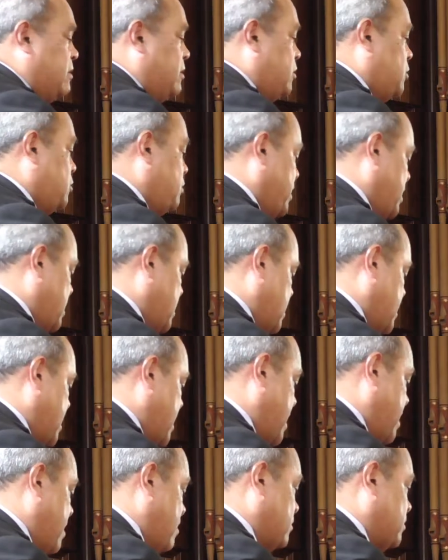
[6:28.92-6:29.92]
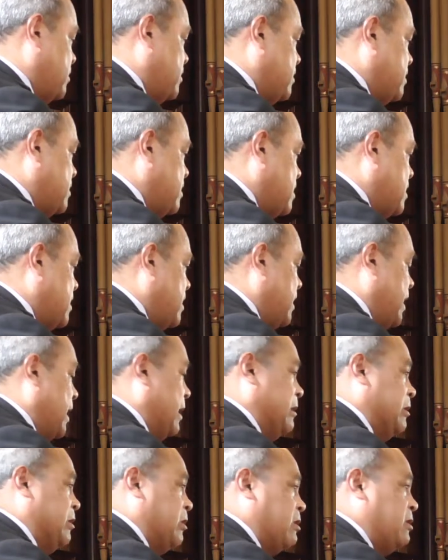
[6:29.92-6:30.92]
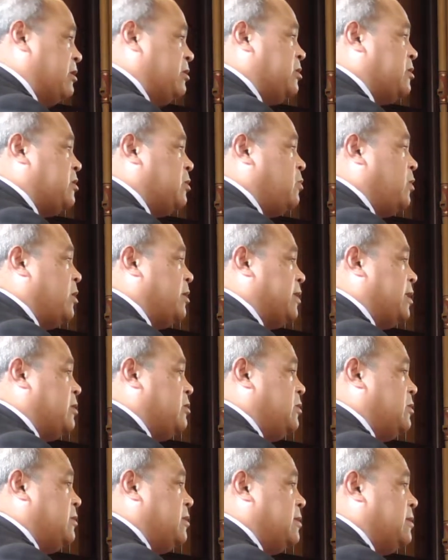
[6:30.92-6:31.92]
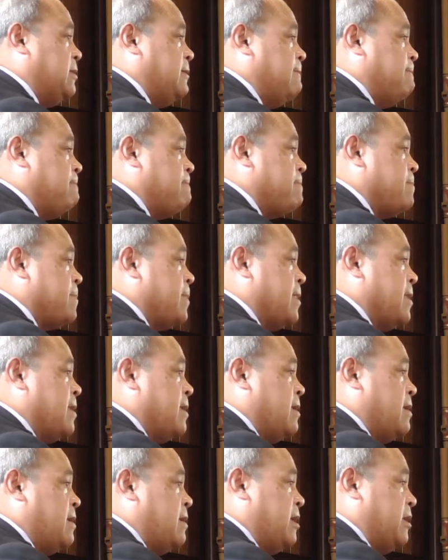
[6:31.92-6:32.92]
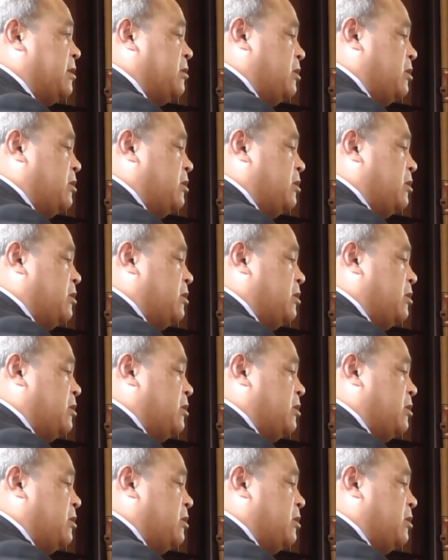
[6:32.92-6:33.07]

this week in the House, I acknowledged the work that you did. I